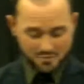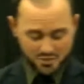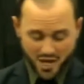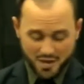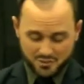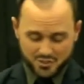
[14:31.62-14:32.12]

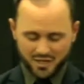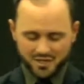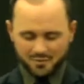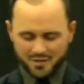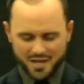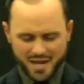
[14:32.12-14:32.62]
was
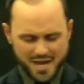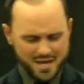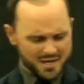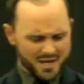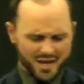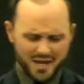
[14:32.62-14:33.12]
studying one day
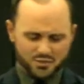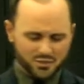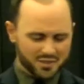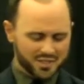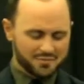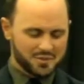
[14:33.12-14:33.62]
and God's
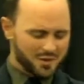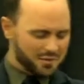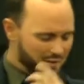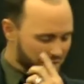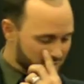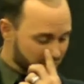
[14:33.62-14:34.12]
starting to give me
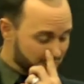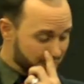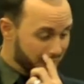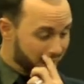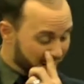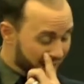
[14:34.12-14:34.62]
revelation list.
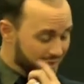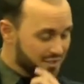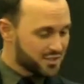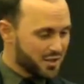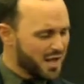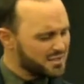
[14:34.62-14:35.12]
And I had
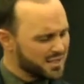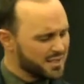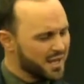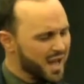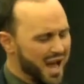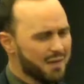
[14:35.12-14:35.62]
this thought. I said,
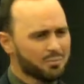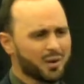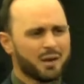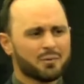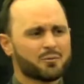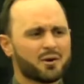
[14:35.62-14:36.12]
I'm
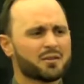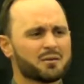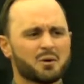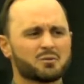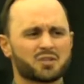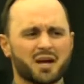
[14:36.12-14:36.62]
probably one of the
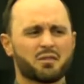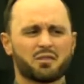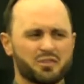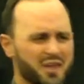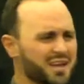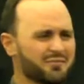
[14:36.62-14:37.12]
most
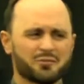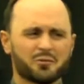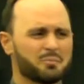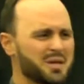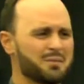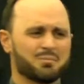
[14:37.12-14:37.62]
unthankful
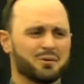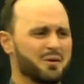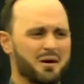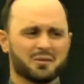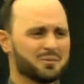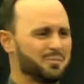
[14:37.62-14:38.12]
people
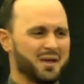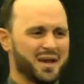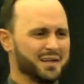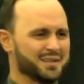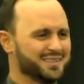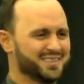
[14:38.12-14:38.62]
on the
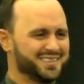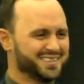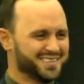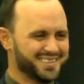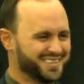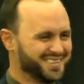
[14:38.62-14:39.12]
planet.
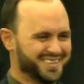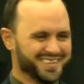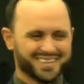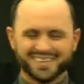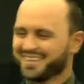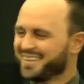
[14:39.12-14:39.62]

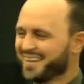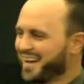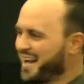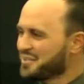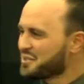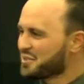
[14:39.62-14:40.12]

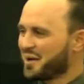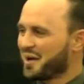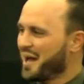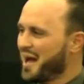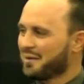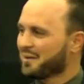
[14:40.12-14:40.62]
I just
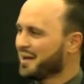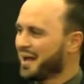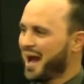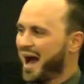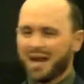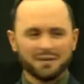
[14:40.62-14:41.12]
thought,
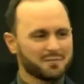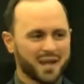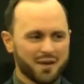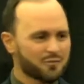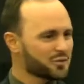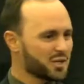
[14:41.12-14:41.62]
I'm
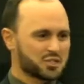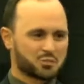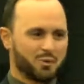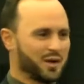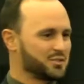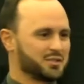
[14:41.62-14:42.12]
never
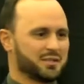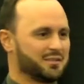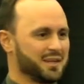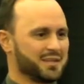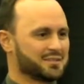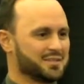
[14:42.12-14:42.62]
expressing
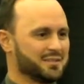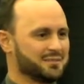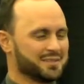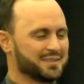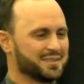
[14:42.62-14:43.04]
thanksgiving.